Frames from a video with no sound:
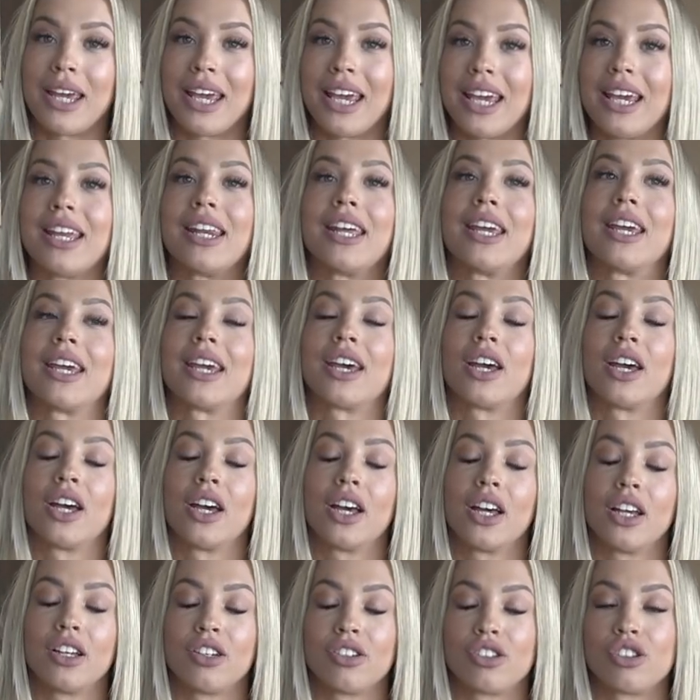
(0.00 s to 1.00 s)
be eating
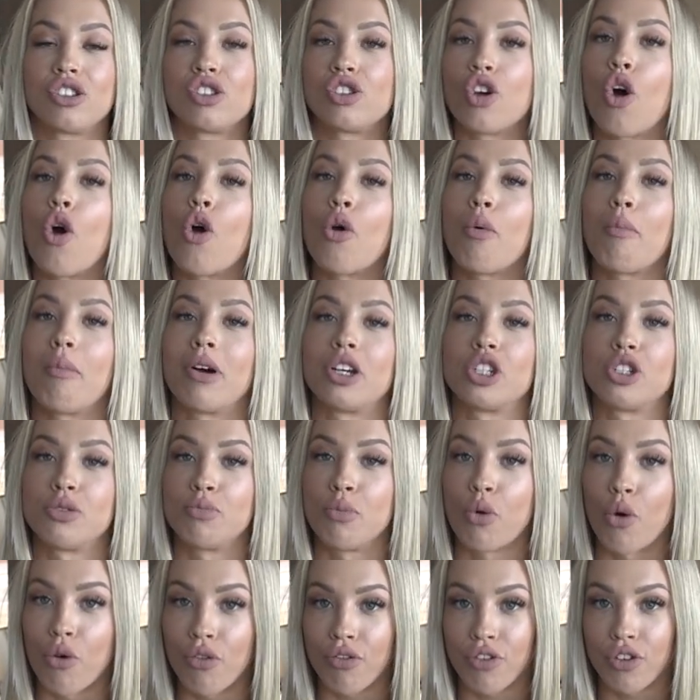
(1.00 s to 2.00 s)
so much
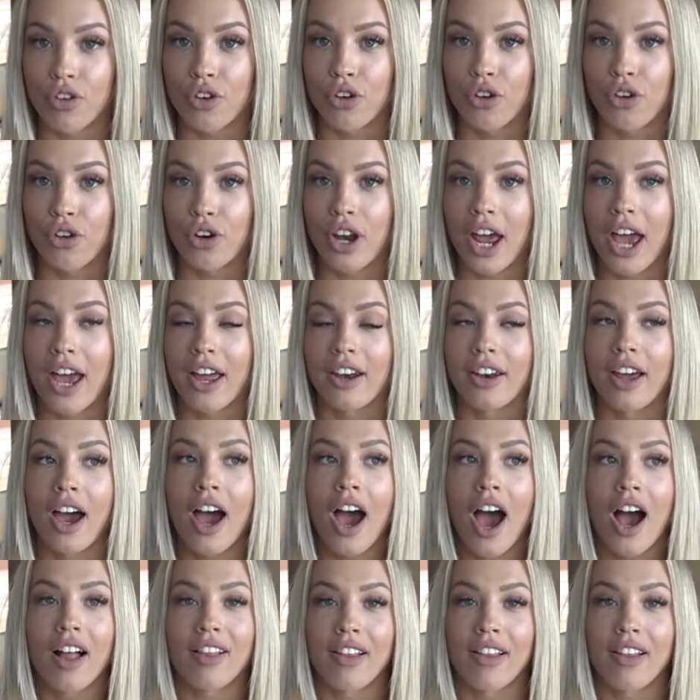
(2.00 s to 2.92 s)
more food, and